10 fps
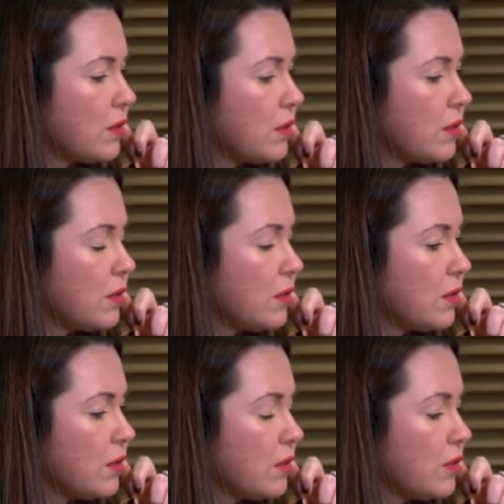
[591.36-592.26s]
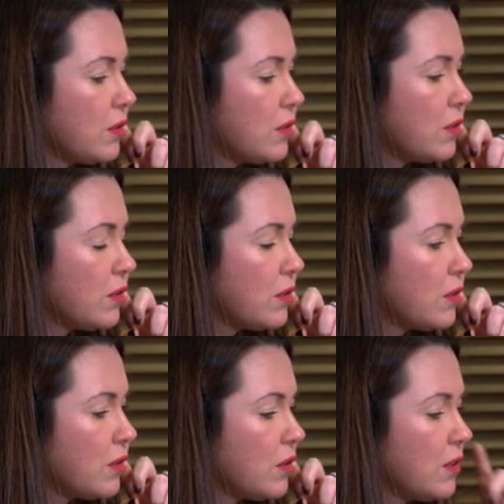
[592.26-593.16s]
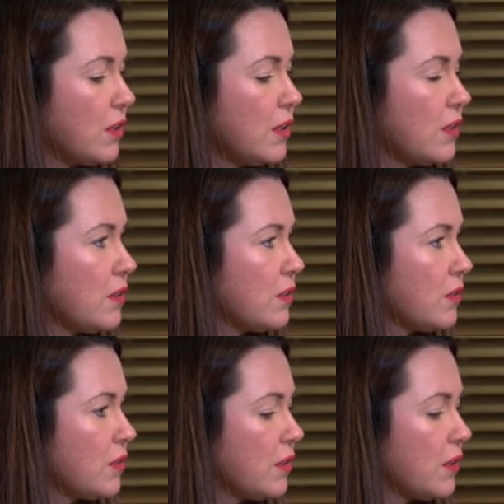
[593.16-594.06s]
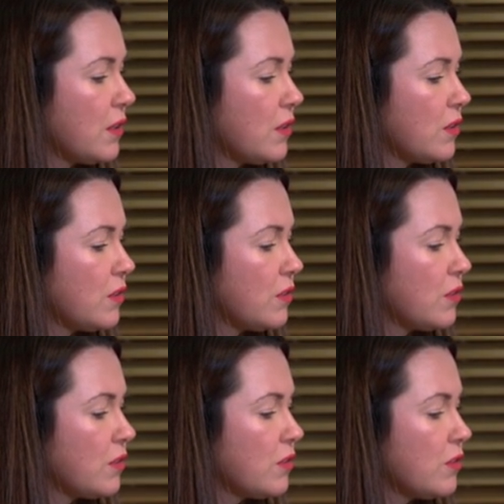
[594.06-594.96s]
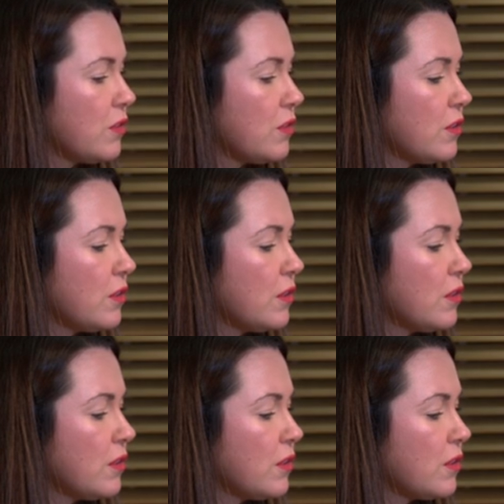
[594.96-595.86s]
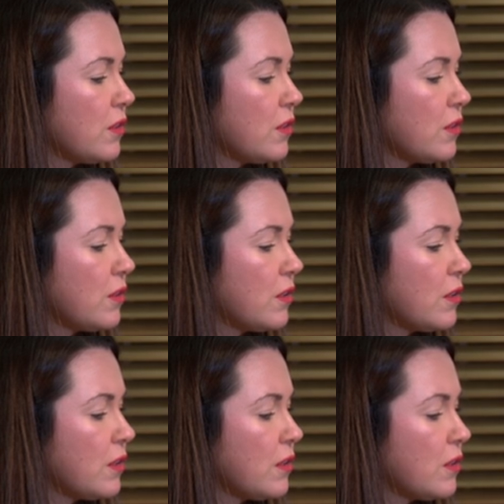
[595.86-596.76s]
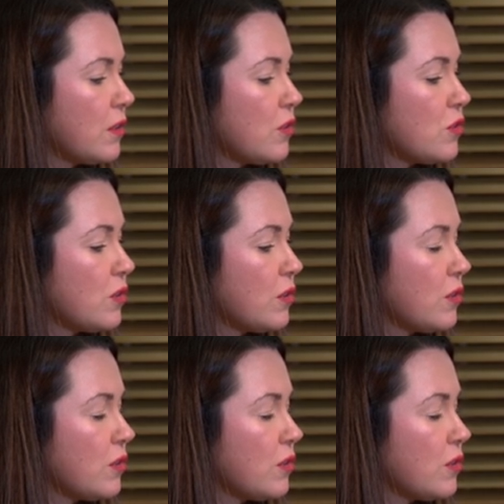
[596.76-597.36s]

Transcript: No words are spoken by the person on screen.